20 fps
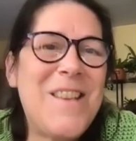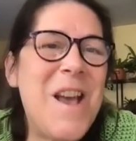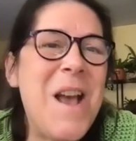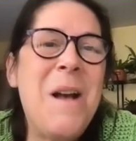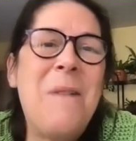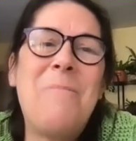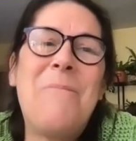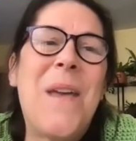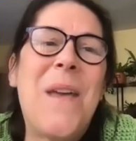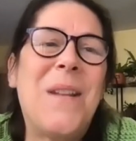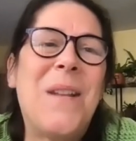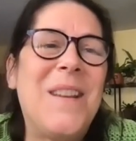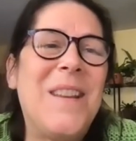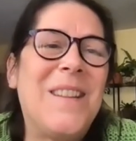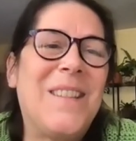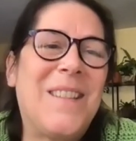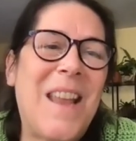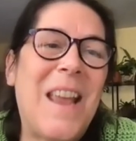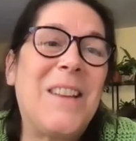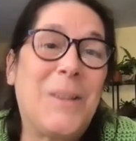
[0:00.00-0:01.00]
that
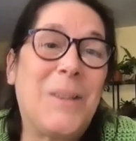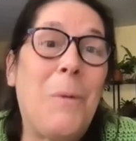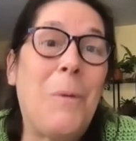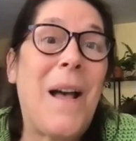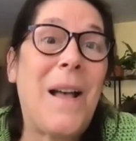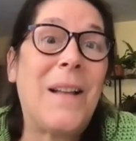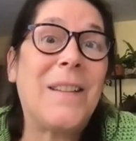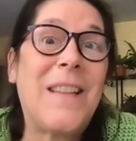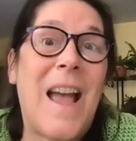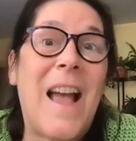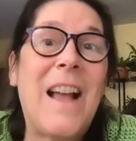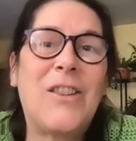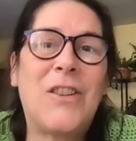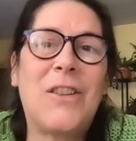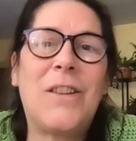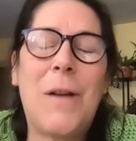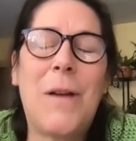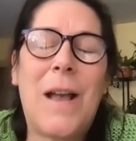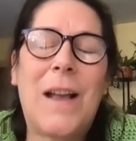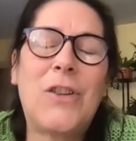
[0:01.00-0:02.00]
it takes a while to
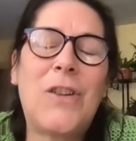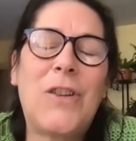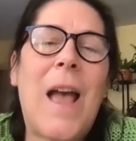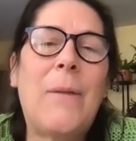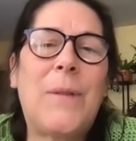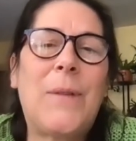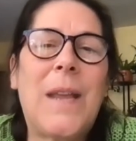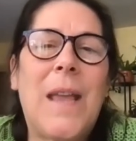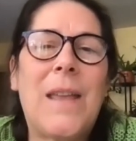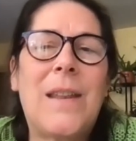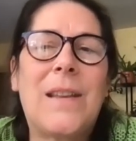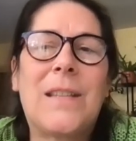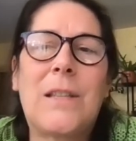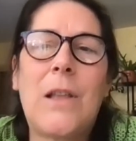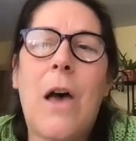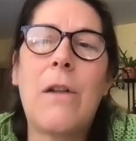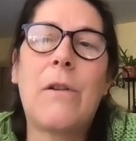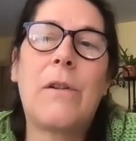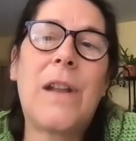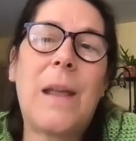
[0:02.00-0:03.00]
actually you actually have to get a
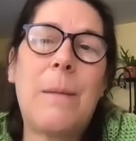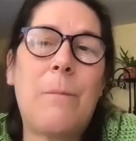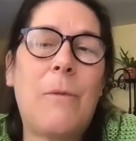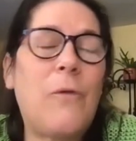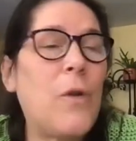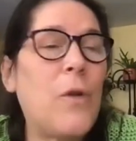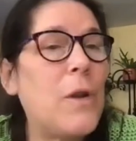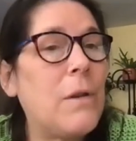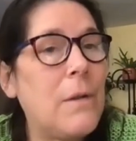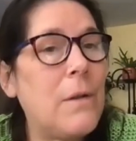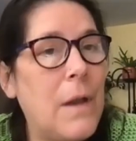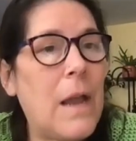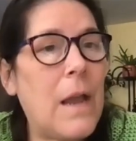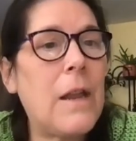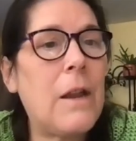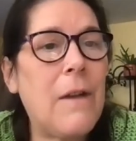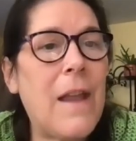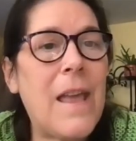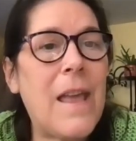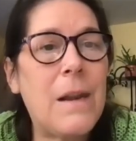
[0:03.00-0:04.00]
slaughter date before you can get
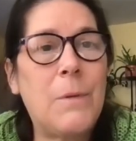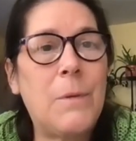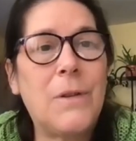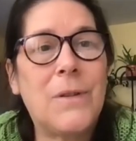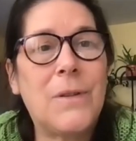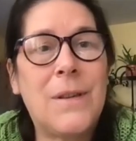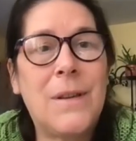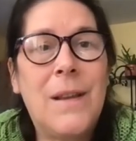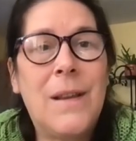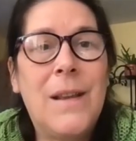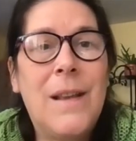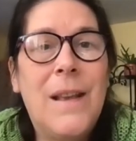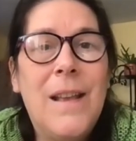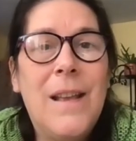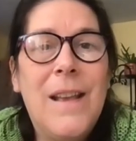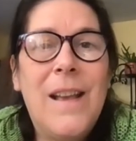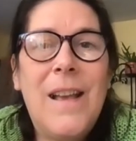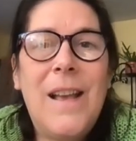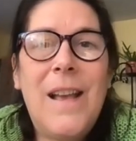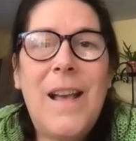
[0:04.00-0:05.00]
your animals
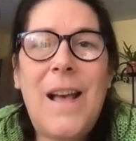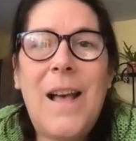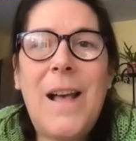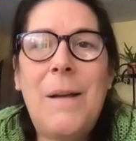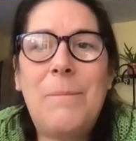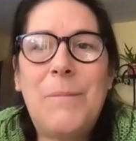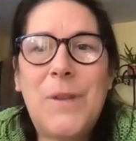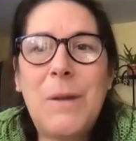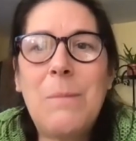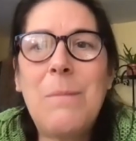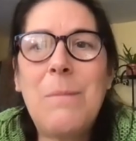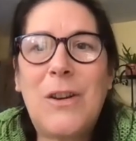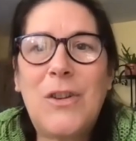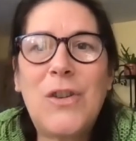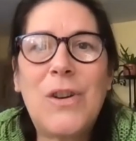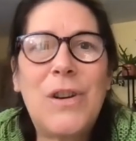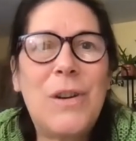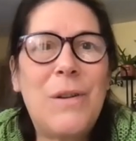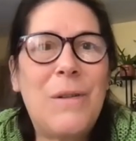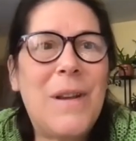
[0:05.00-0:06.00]
um, to make
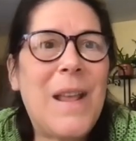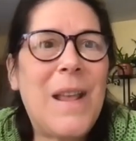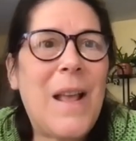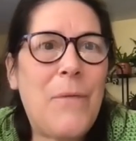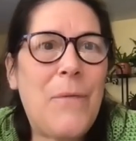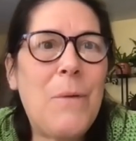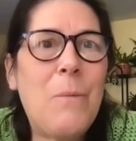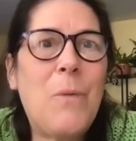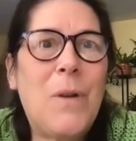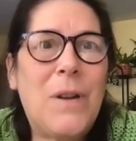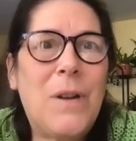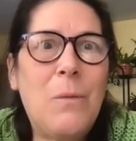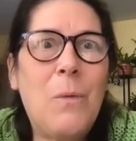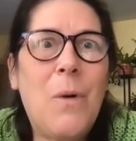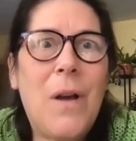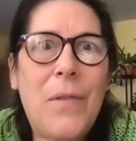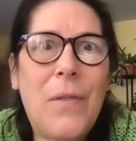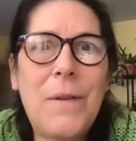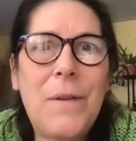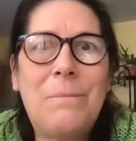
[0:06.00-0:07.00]
sure you can get them when you
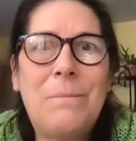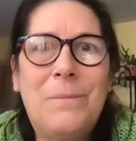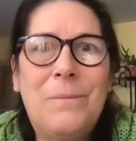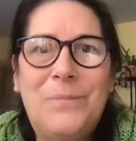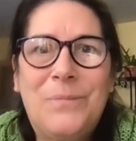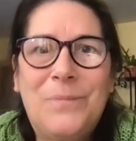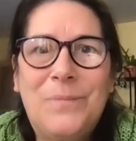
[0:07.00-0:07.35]
want them.